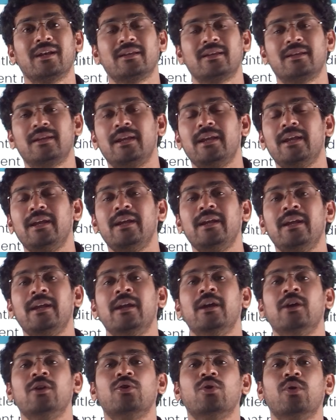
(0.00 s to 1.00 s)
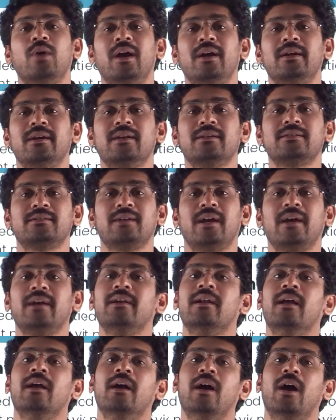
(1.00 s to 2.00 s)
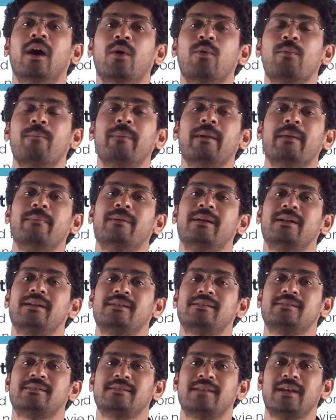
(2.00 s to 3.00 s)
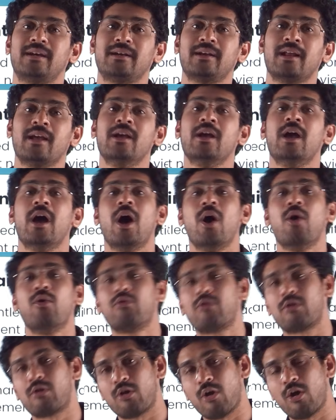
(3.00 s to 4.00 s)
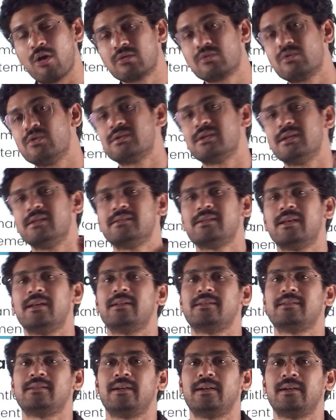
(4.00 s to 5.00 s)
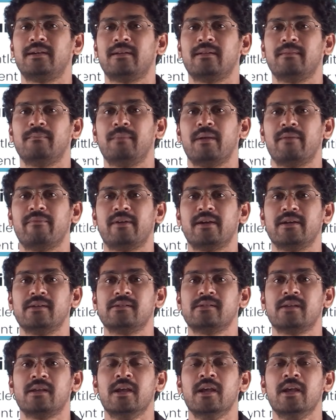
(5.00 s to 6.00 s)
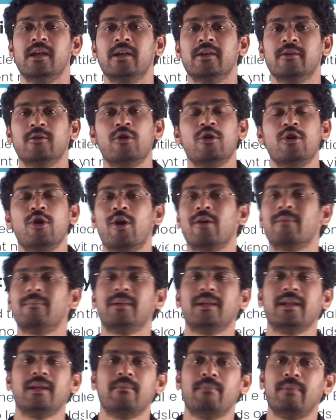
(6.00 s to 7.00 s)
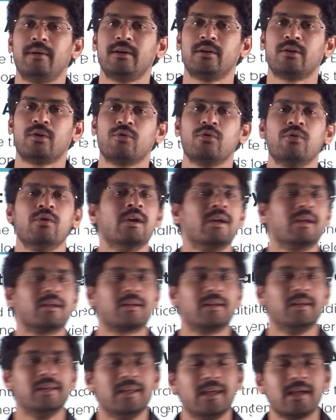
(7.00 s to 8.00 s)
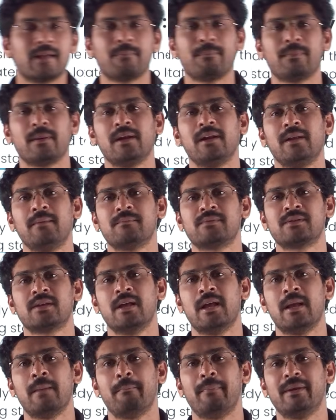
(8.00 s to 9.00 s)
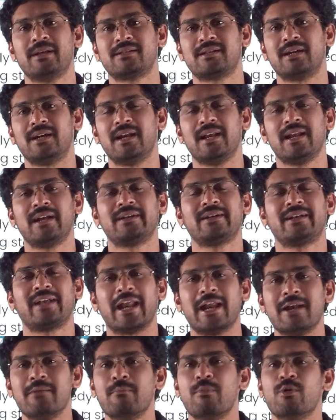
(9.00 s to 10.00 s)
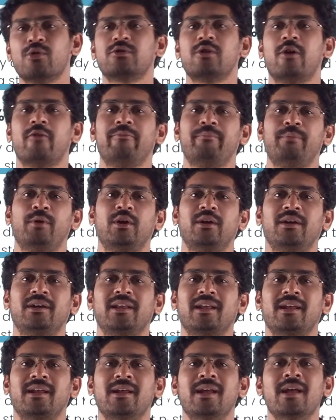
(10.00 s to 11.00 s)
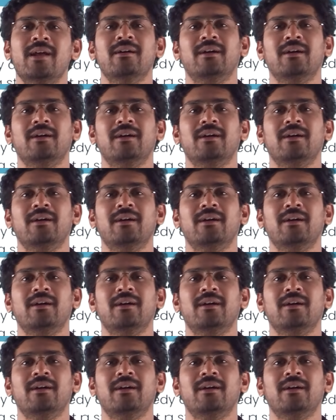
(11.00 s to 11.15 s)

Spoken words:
a key to understand how paper is set, how wrong questions are set, my friends. You will not be able to clear prelims by studying 10 books of polity